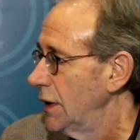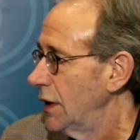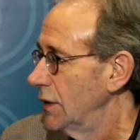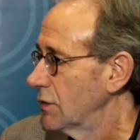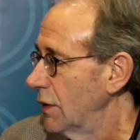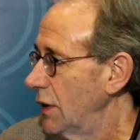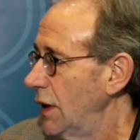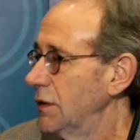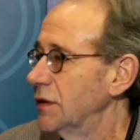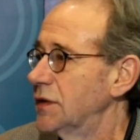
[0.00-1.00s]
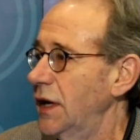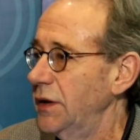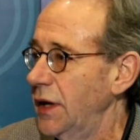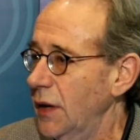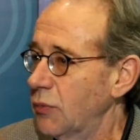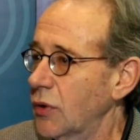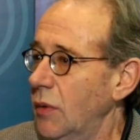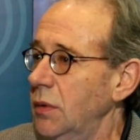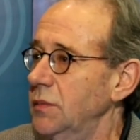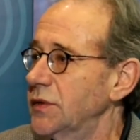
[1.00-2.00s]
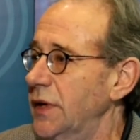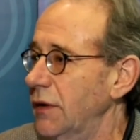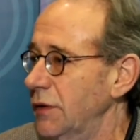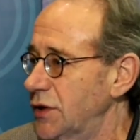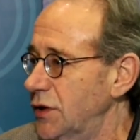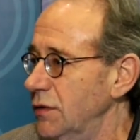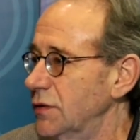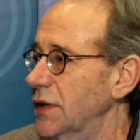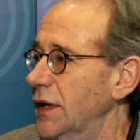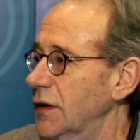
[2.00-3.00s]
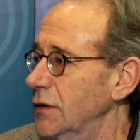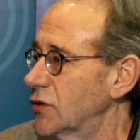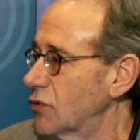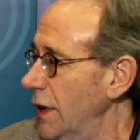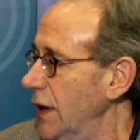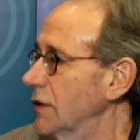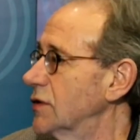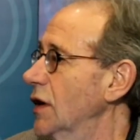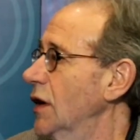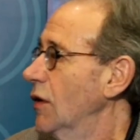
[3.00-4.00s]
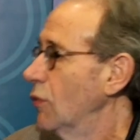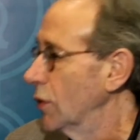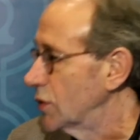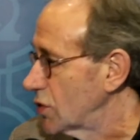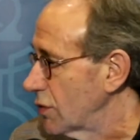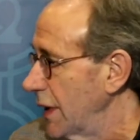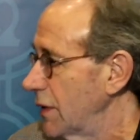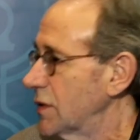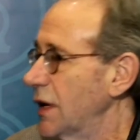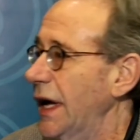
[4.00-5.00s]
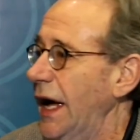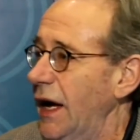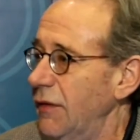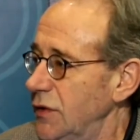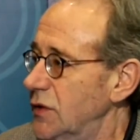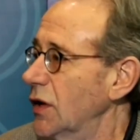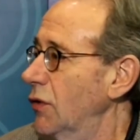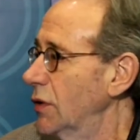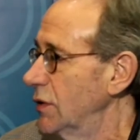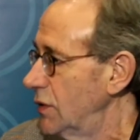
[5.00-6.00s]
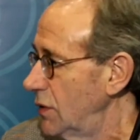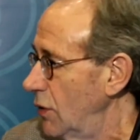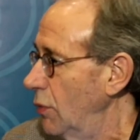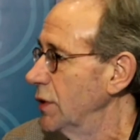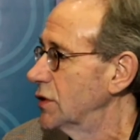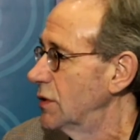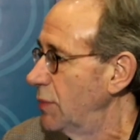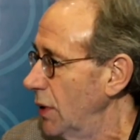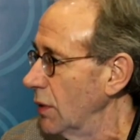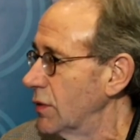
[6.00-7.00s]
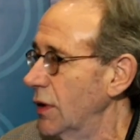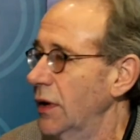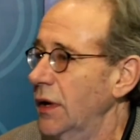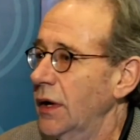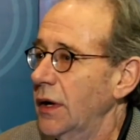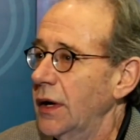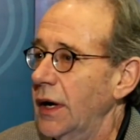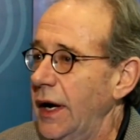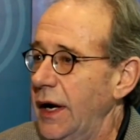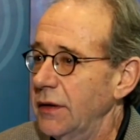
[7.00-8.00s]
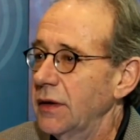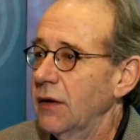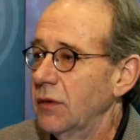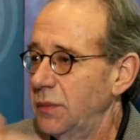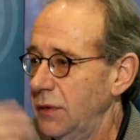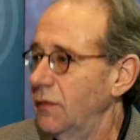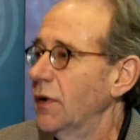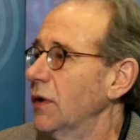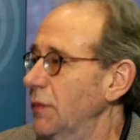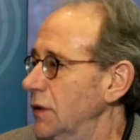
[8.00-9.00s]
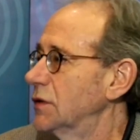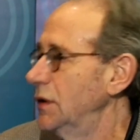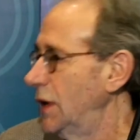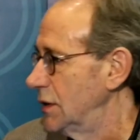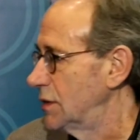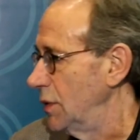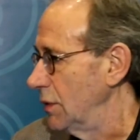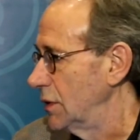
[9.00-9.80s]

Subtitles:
And trying to understand their problems, their issues, their constraints, what strengths they have, and so on which to build. And it would be very much in that spirit